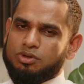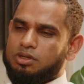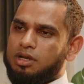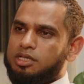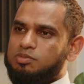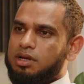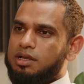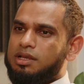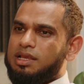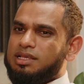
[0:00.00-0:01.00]
podcast
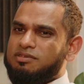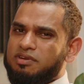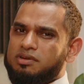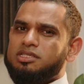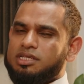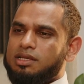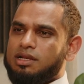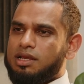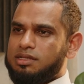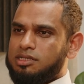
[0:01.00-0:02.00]
but it's a very
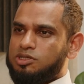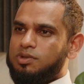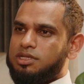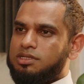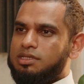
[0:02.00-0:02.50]
chicken and egg situation